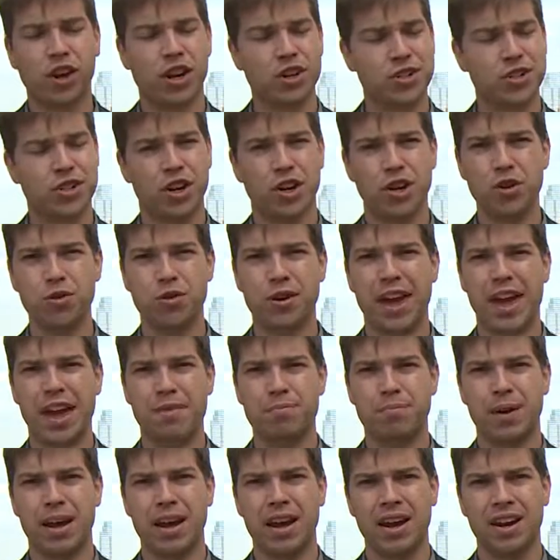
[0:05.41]
launched a new
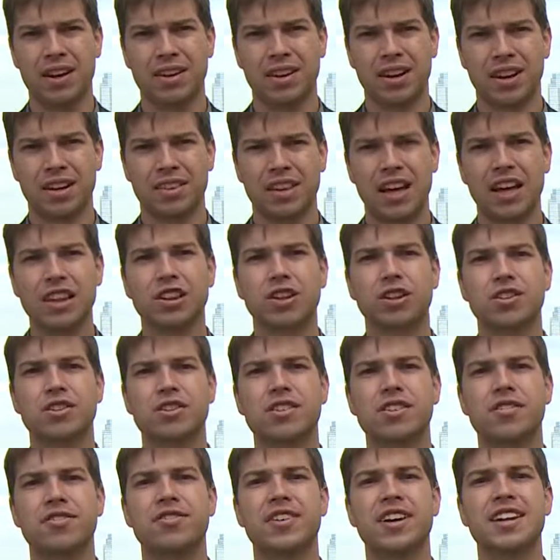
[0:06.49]
campaign that looks
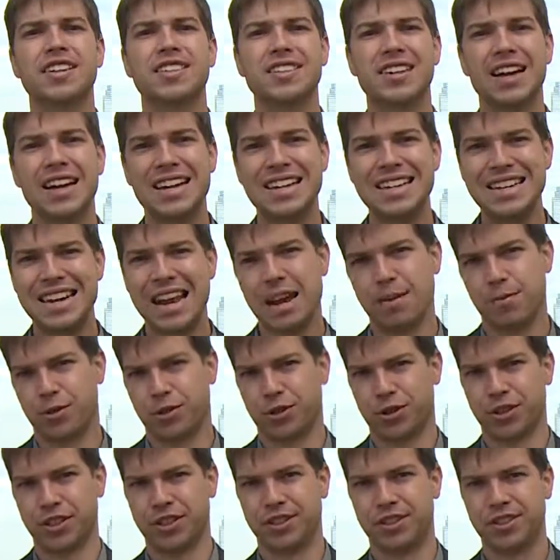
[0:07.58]
to fix
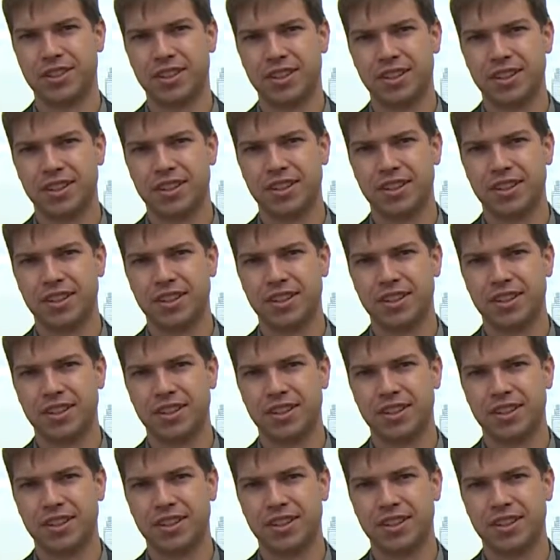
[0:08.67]
neighborhoods.